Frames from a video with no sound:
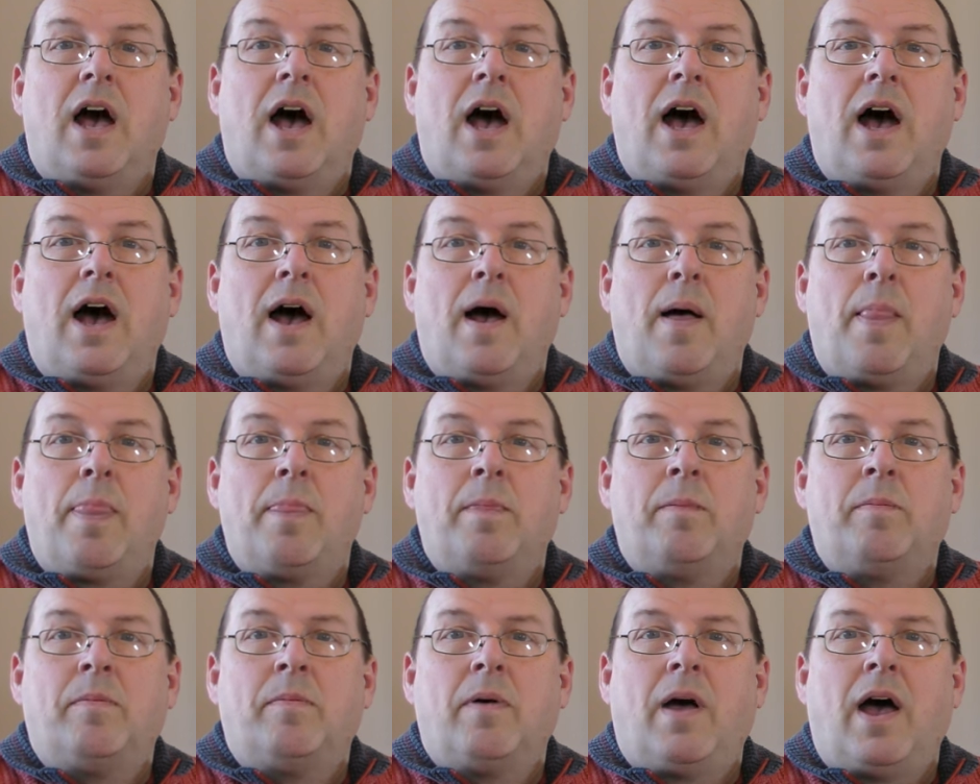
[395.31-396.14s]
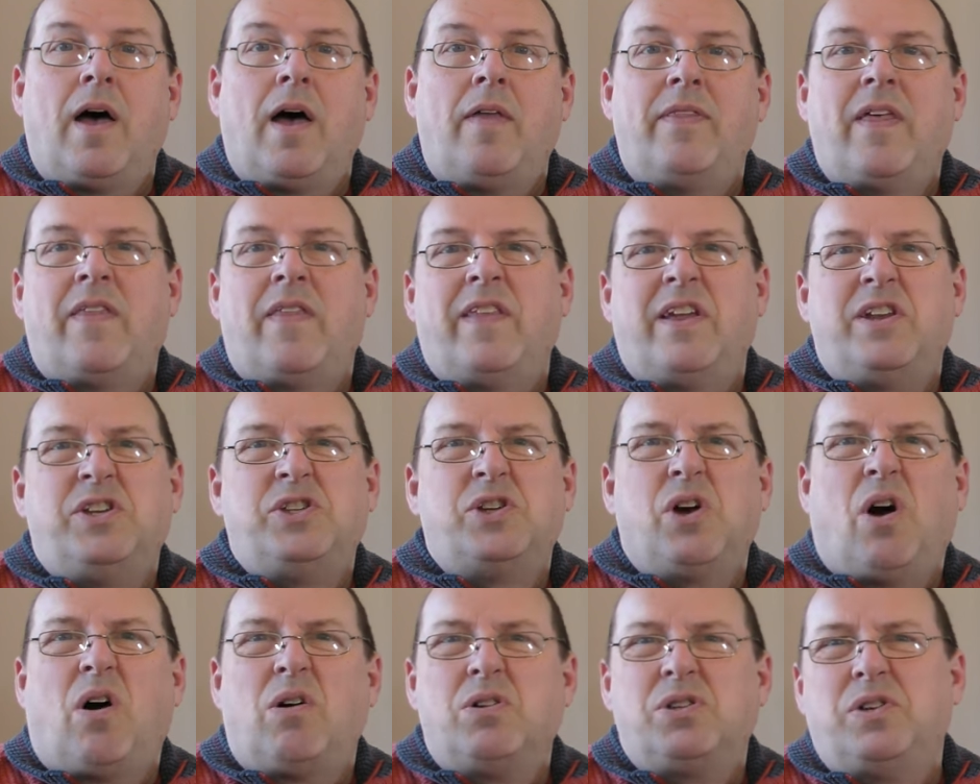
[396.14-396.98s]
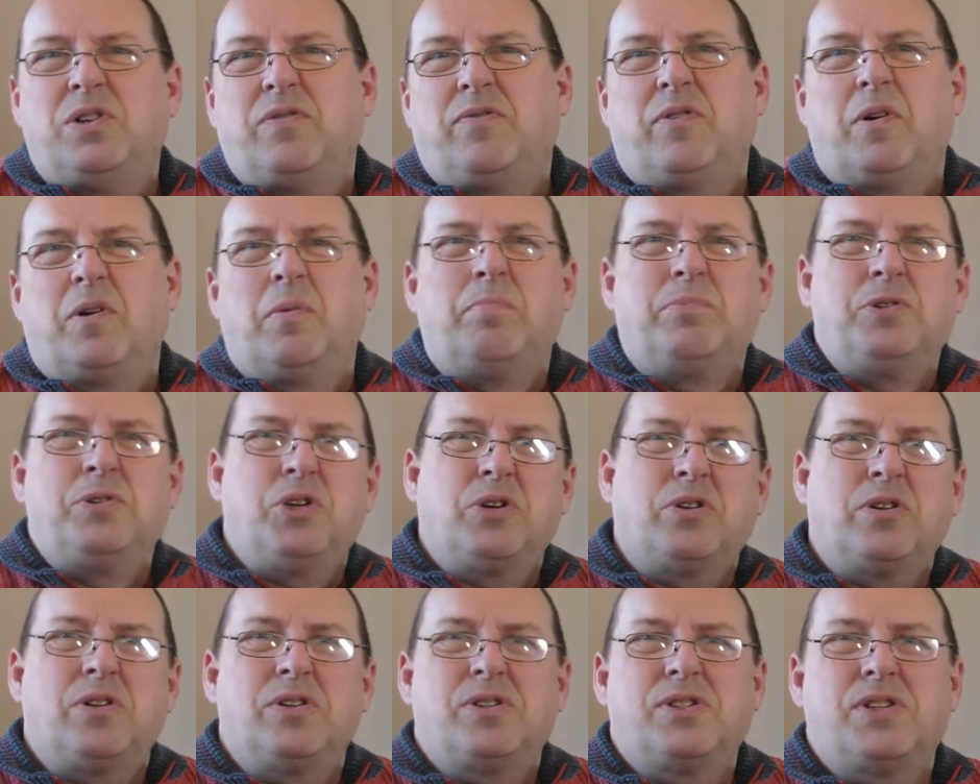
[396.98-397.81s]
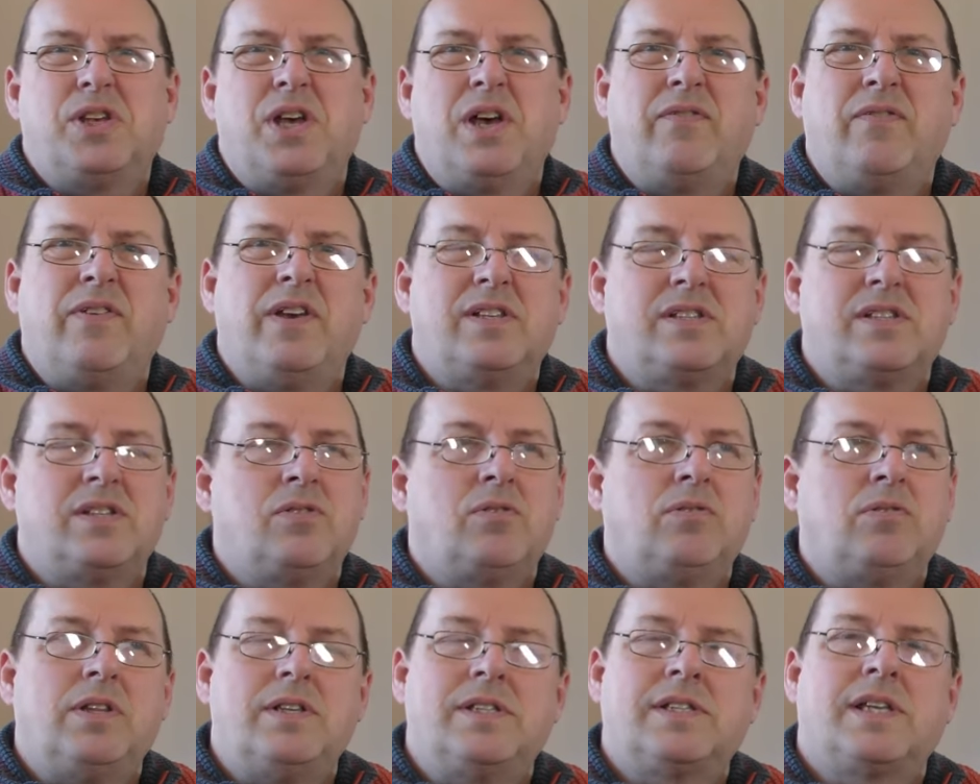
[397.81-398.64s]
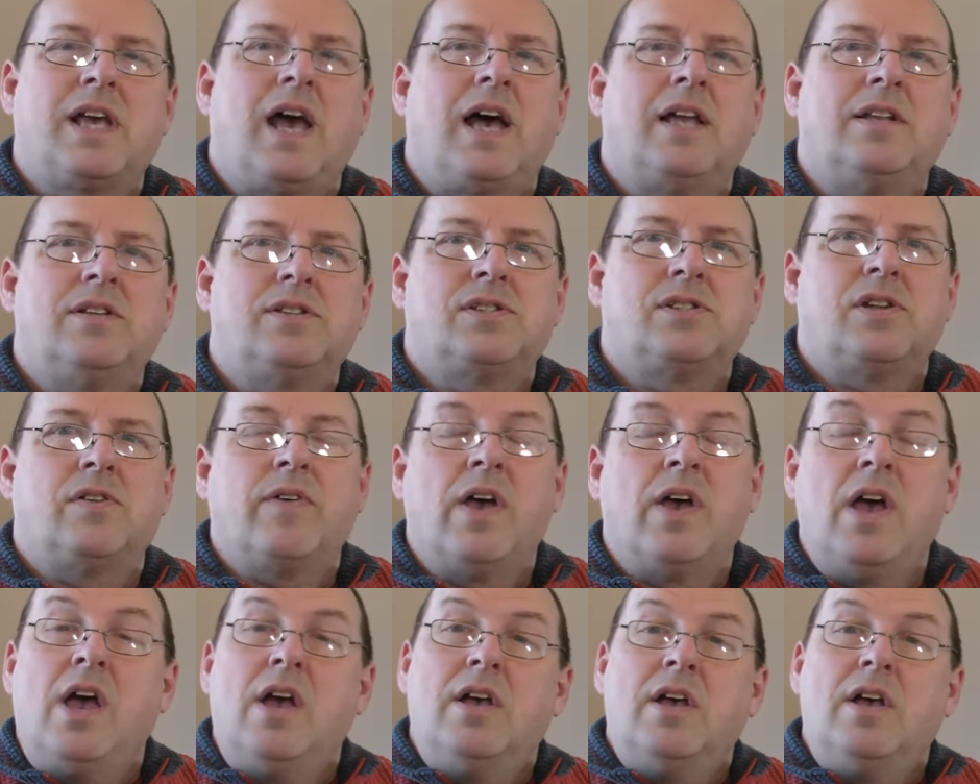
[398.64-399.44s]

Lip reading: and then they charge you for a shuttle service and all this kind of stuff.